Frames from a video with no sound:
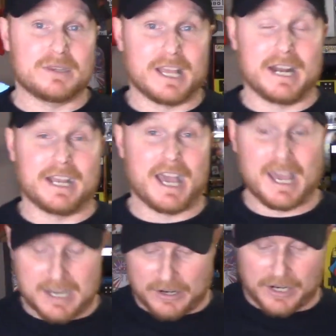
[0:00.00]
that I
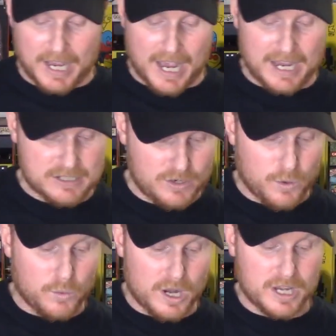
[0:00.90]
got here, guys,
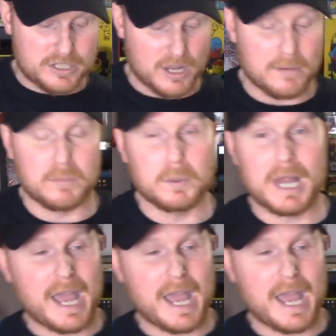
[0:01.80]
was Black